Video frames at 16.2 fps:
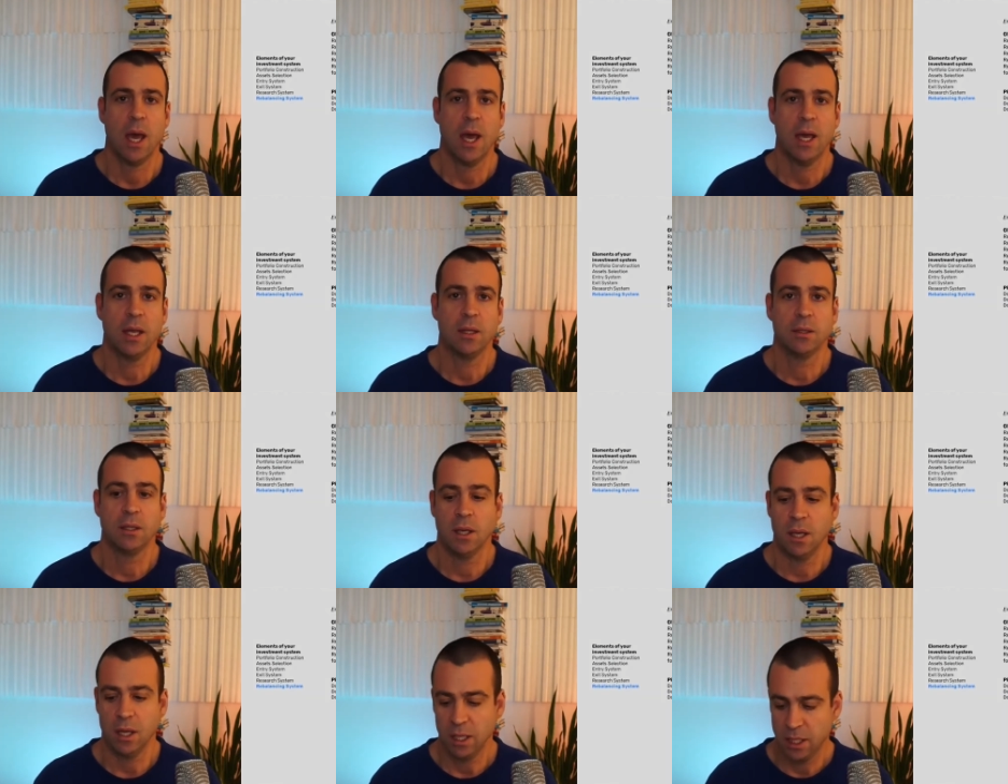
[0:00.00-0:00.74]
And
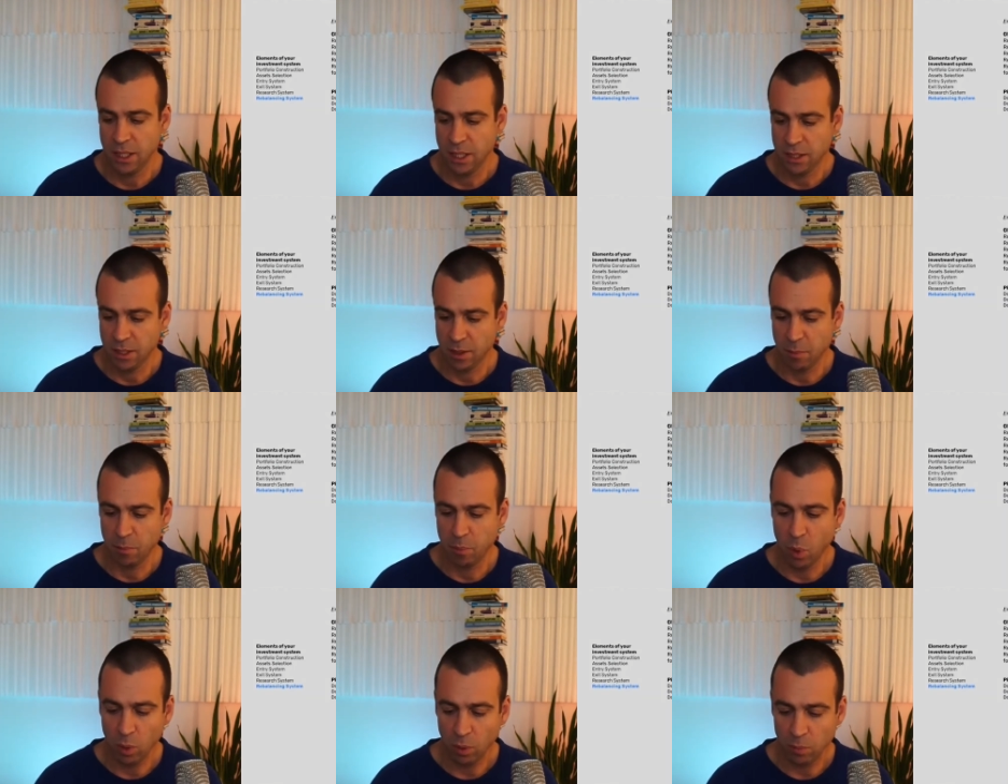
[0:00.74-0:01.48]
uh, in a
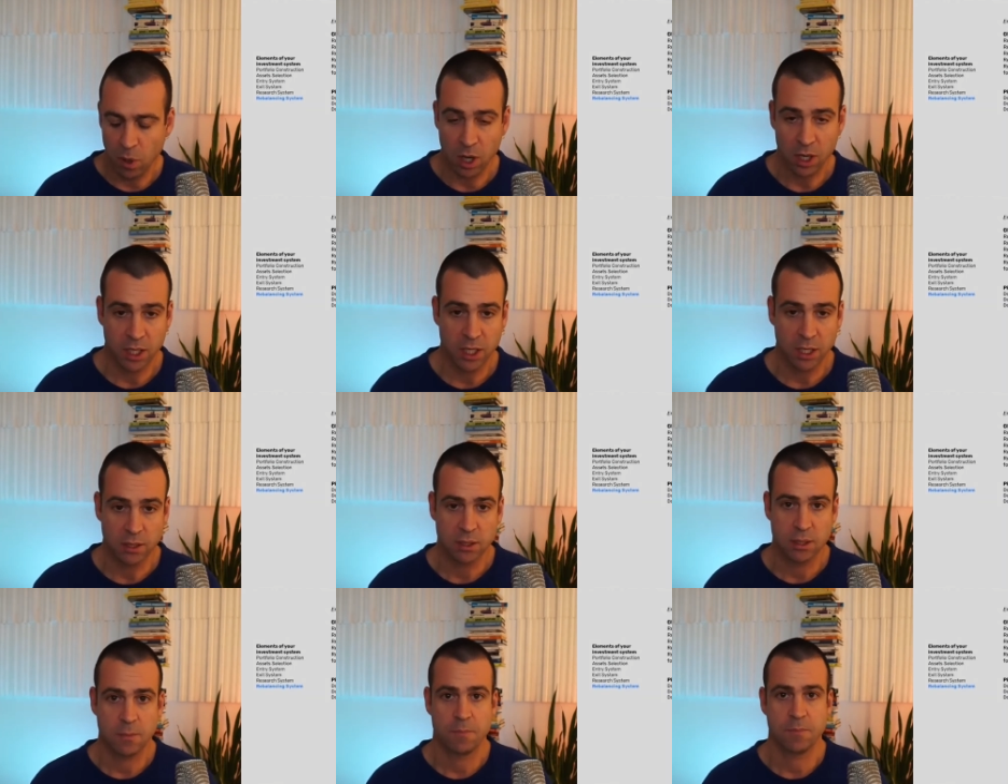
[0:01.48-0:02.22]
bull
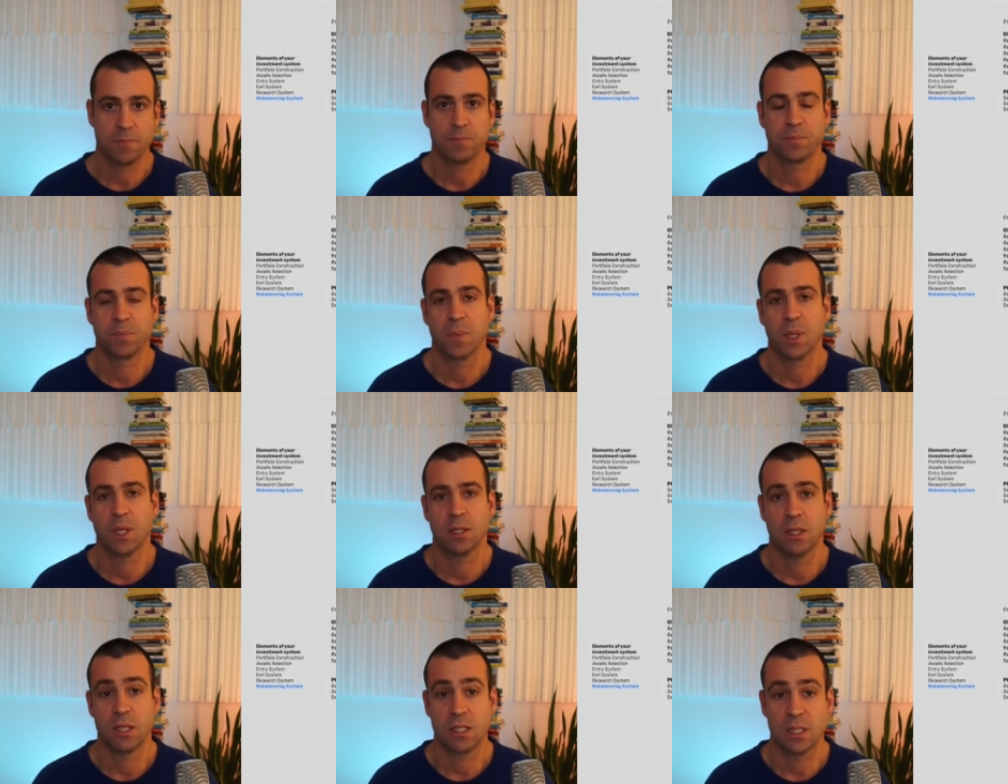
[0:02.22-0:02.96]
market,
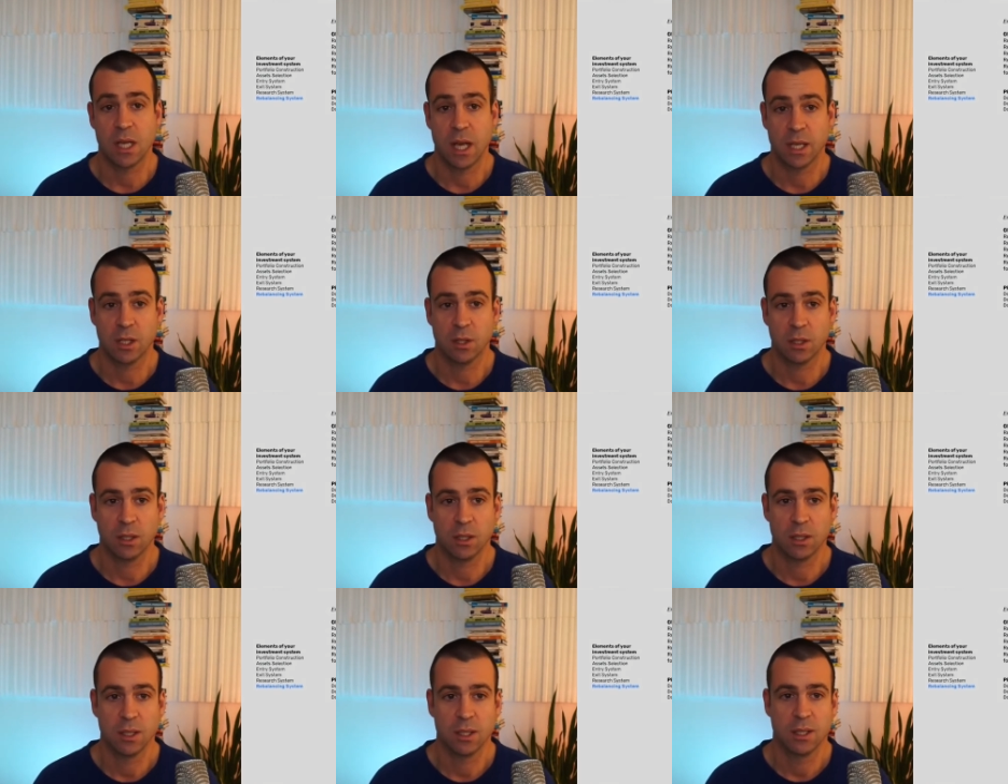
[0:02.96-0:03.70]
the
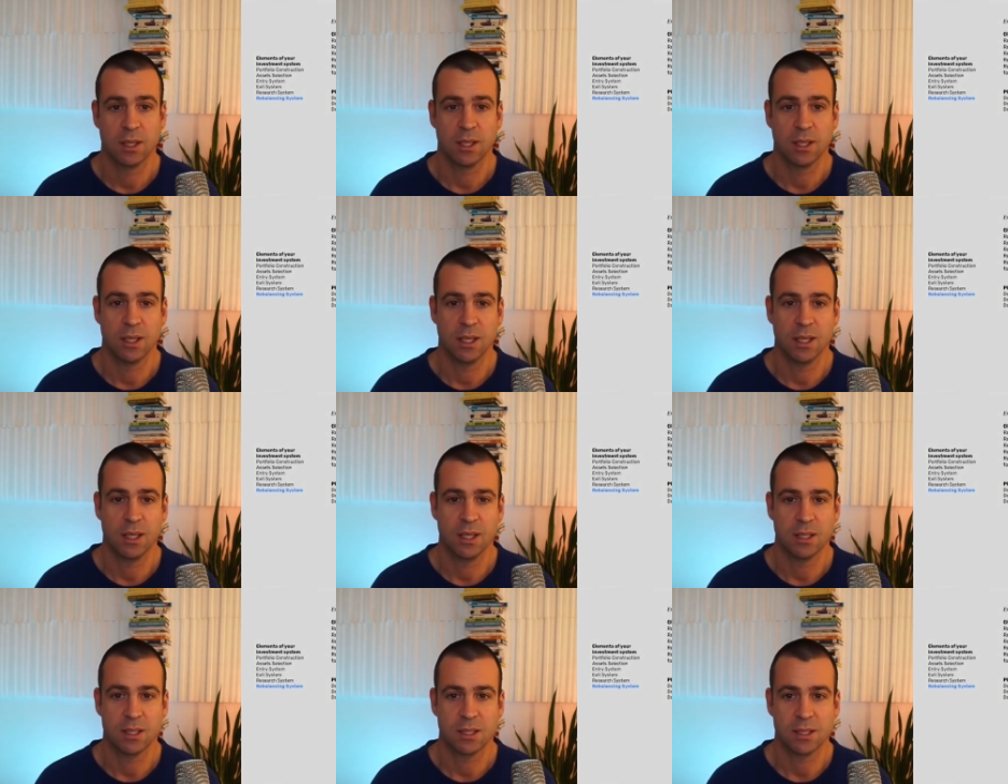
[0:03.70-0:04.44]
cycle
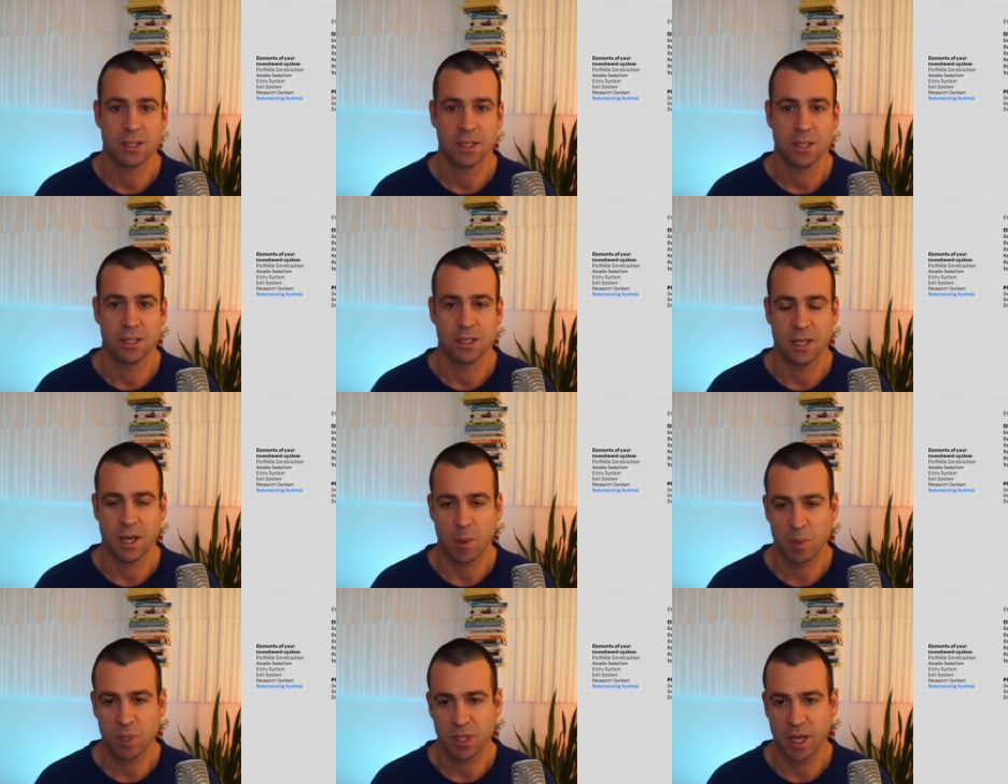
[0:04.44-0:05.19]
is, is an
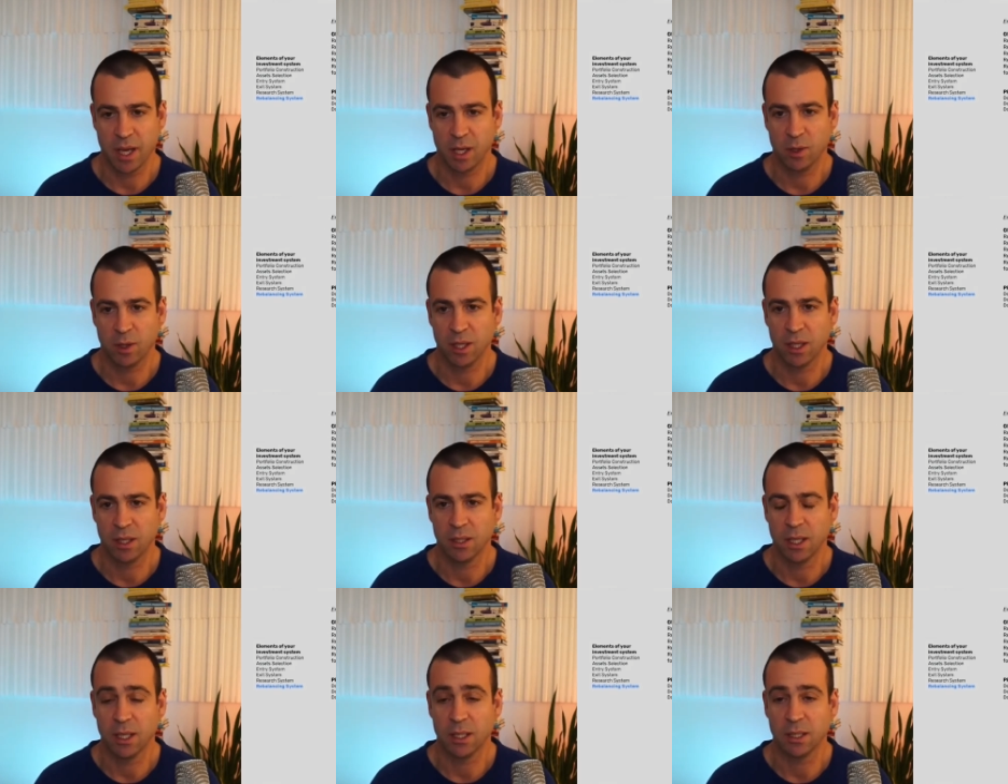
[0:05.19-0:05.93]
up cycle,
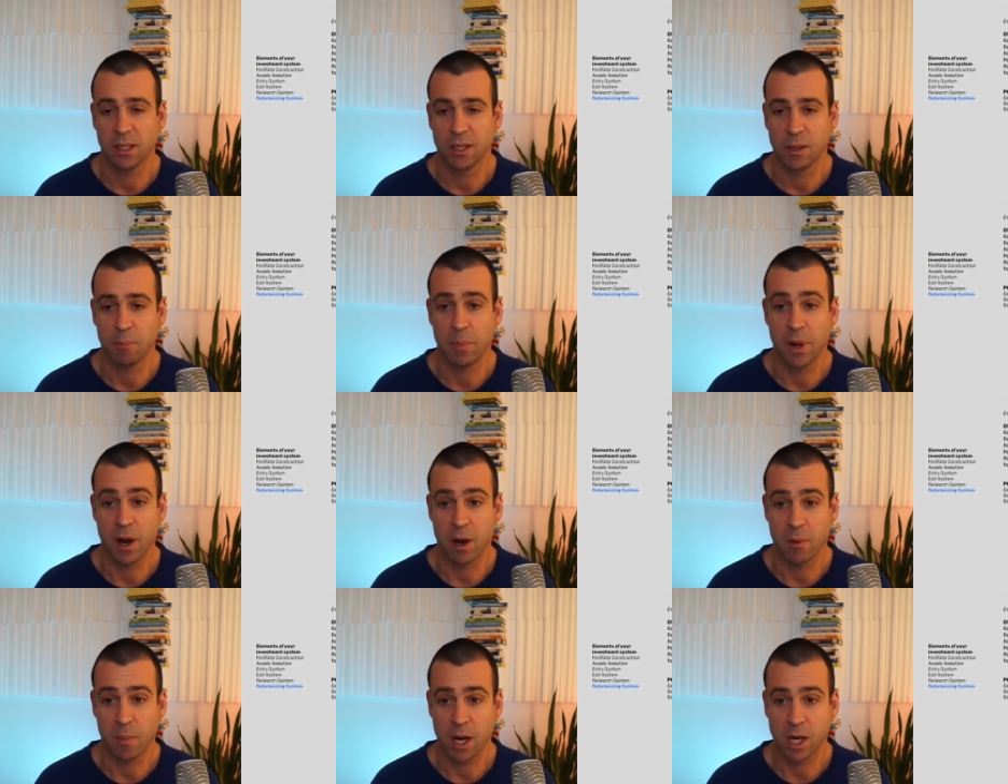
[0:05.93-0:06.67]
and in the
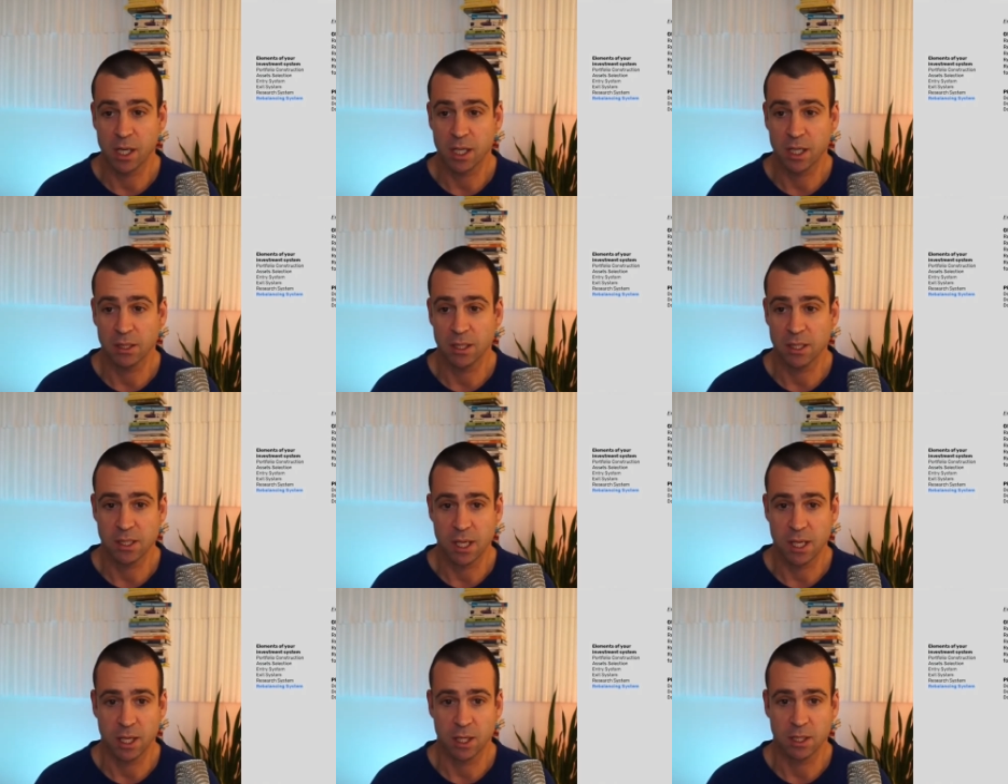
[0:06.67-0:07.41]
bear market, the
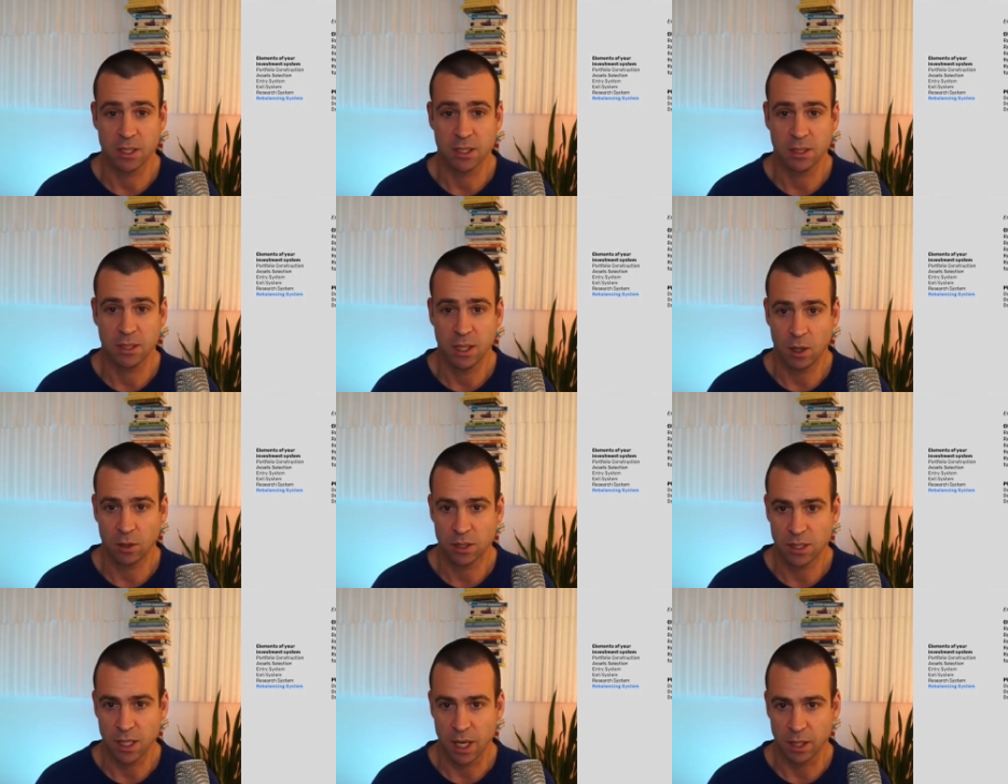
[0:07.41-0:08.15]
cycle is a
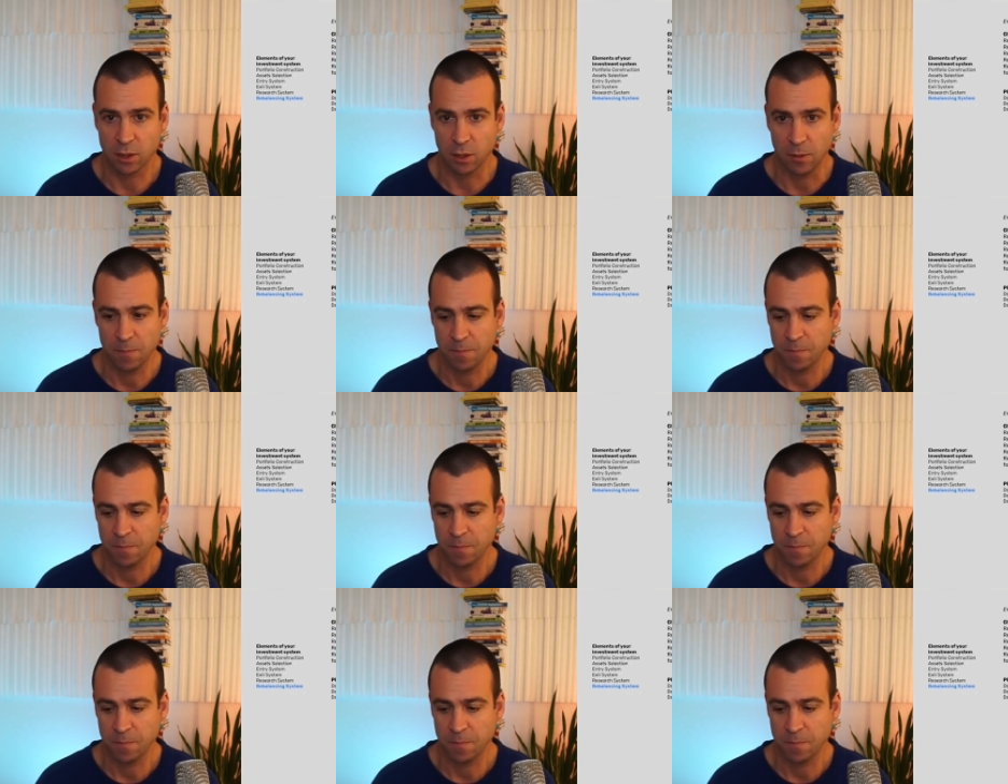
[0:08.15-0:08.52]
down cycle.